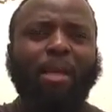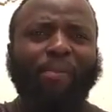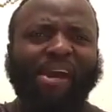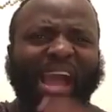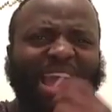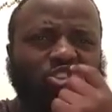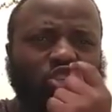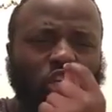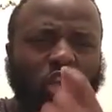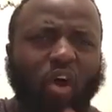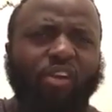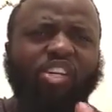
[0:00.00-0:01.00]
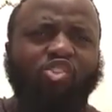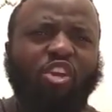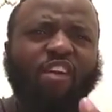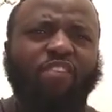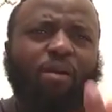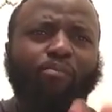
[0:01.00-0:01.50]
But as long as
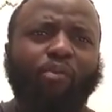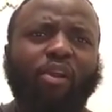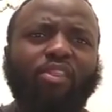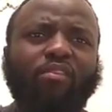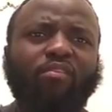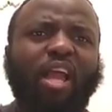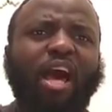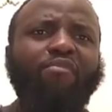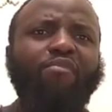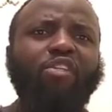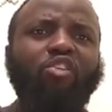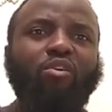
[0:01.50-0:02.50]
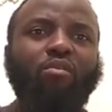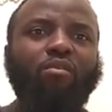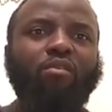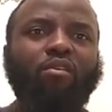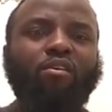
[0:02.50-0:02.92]
you have the breath of life in you,